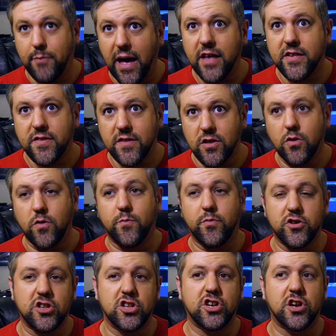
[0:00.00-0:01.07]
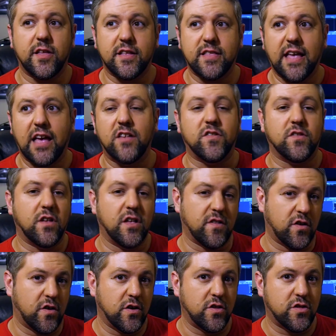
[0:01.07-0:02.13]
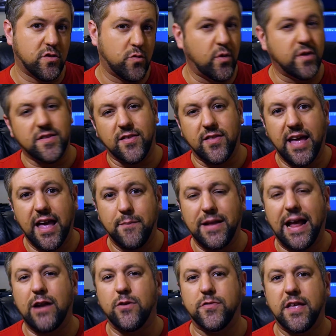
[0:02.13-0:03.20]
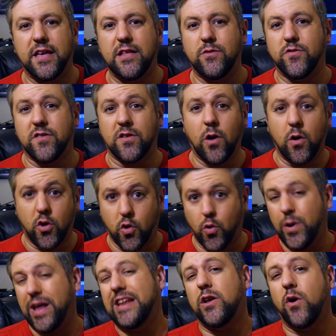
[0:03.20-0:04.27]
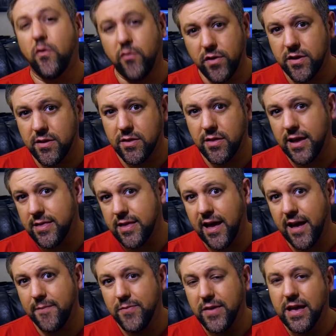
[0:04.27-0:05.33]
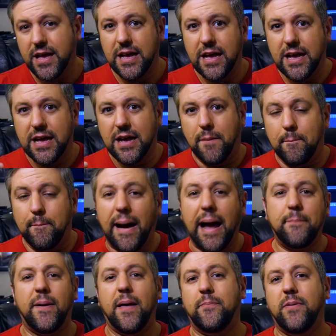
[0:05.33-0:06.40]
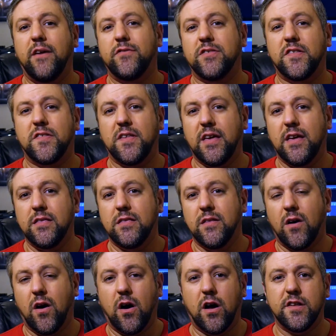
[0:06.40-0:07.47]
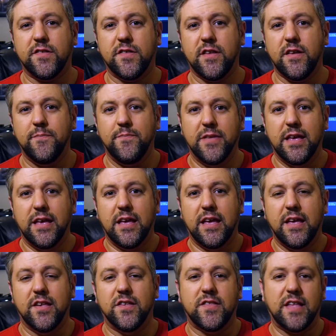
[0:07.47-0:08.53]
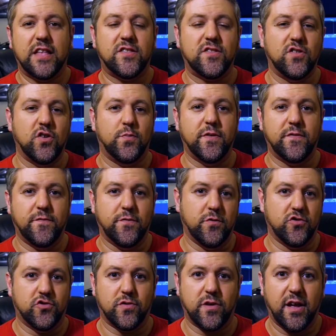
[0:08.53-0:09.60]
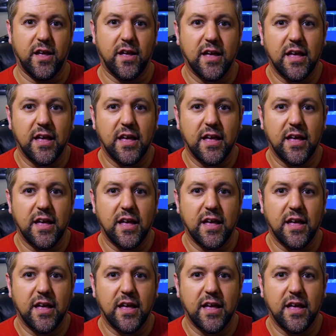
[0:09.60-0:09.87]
best, you know, pushing a chair like that is a good quick delay, but I don't think anyone's gonna go careening over it like that. My pet peeve of the scene, honestly, is that stupid food tray.